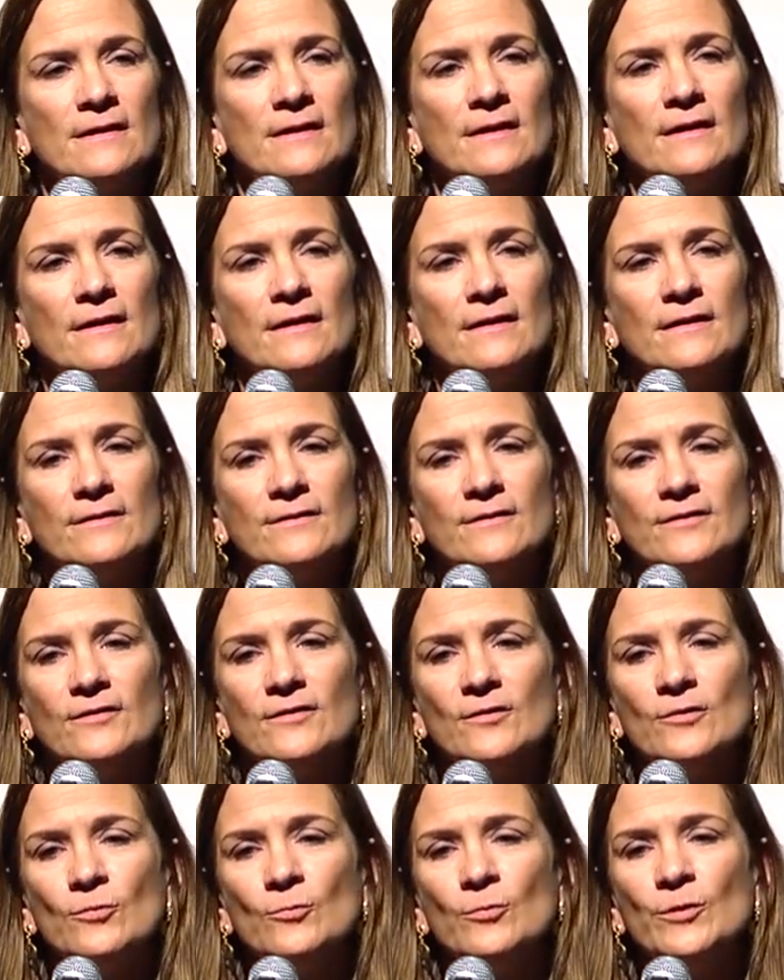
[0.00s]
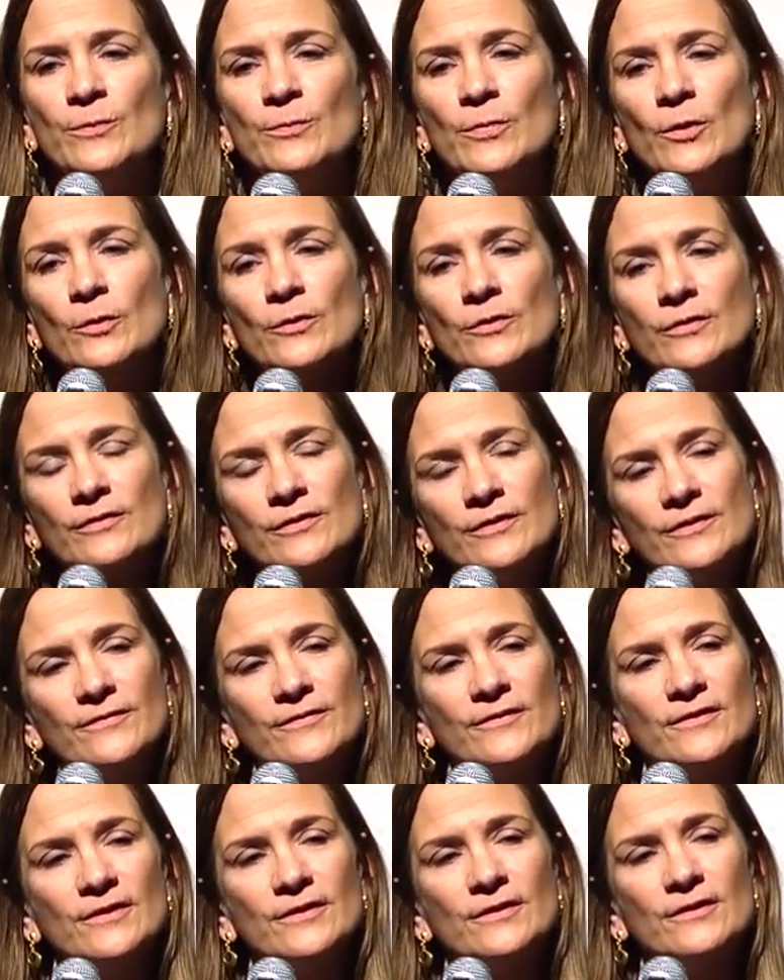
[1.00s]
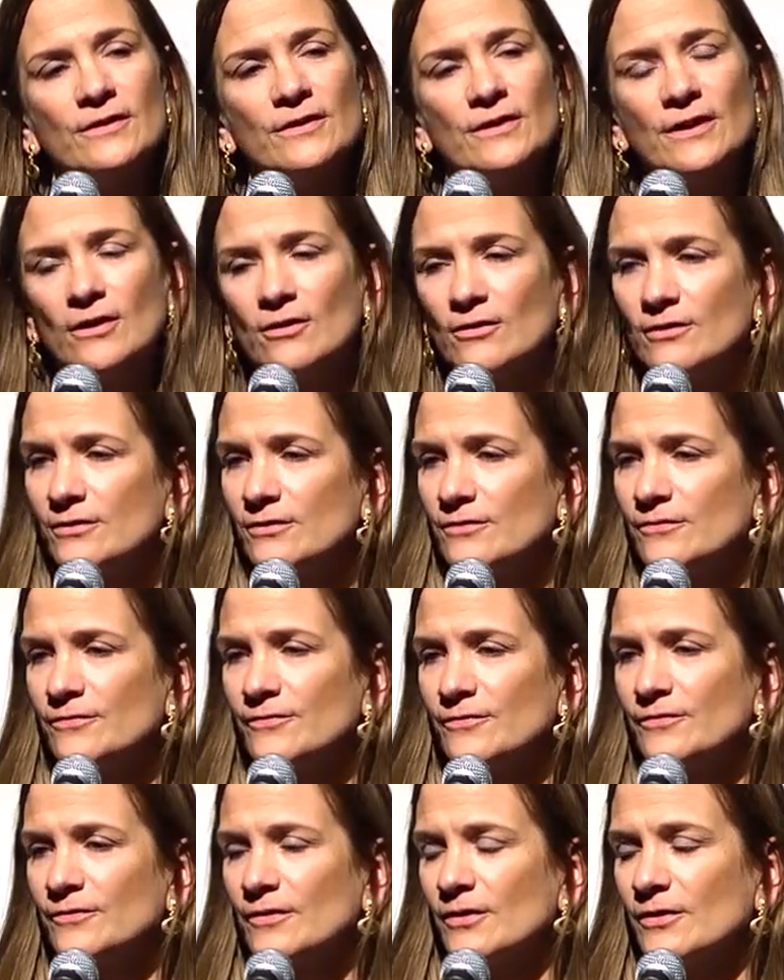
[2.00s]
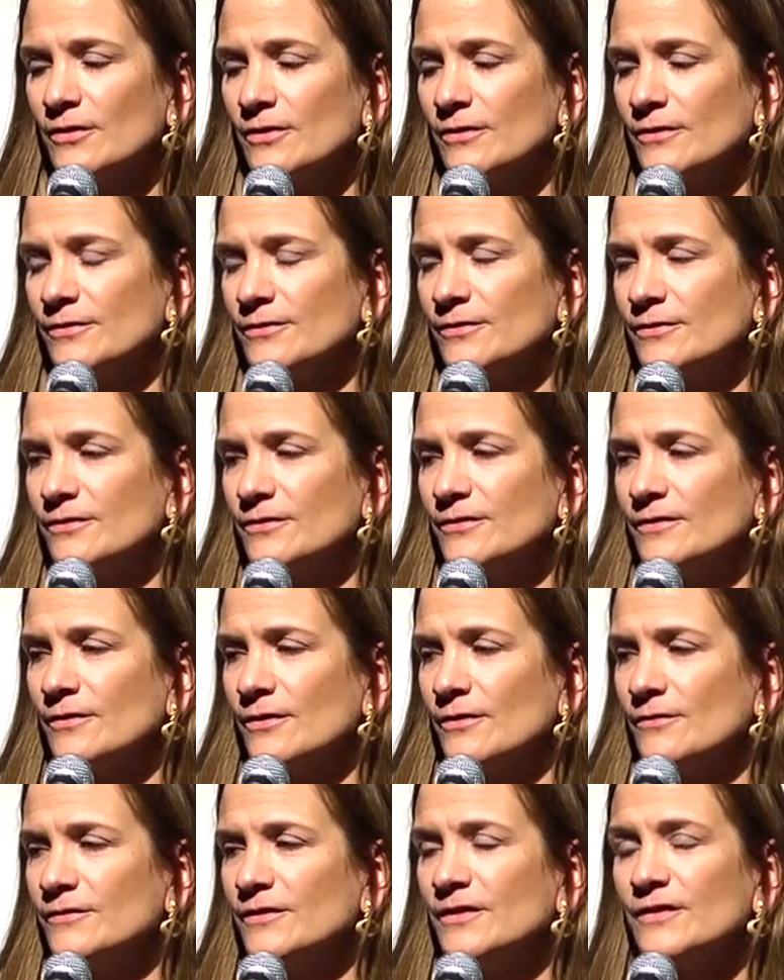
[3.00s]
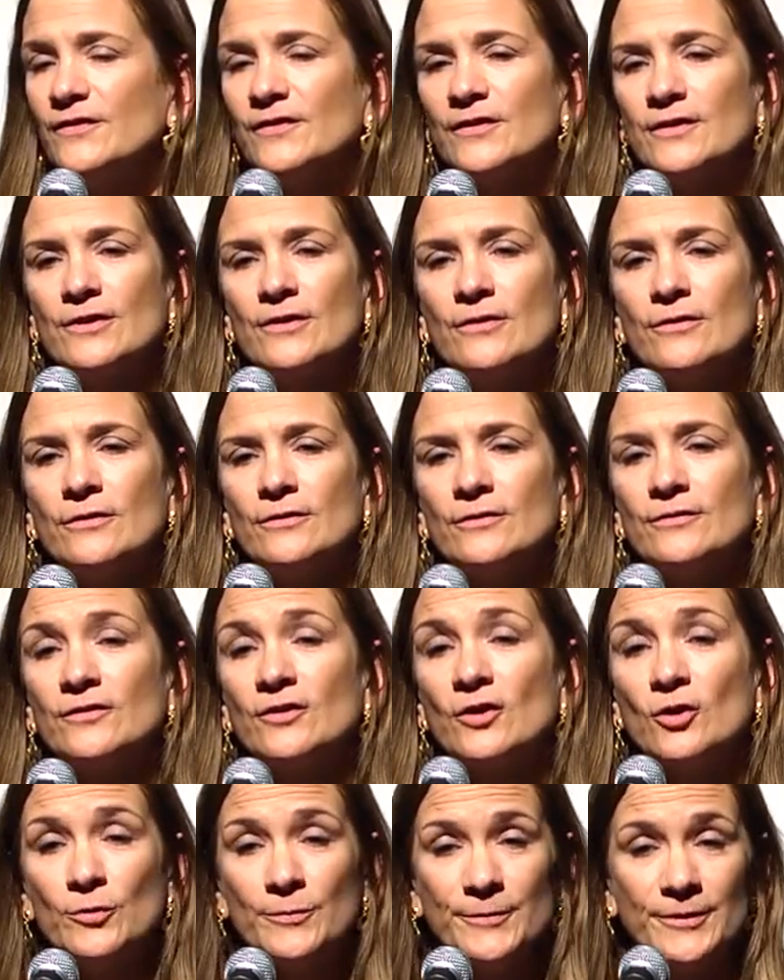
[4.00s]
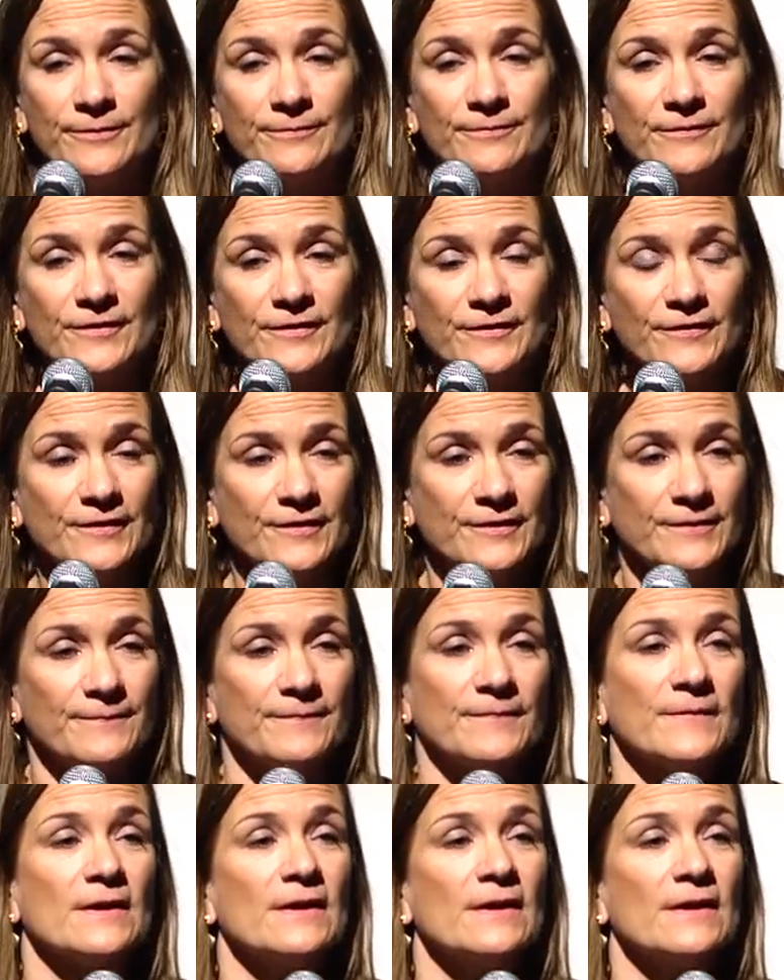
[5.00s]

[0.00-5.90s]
And we both lived in an area of, uh, of DC called Takoma, DC.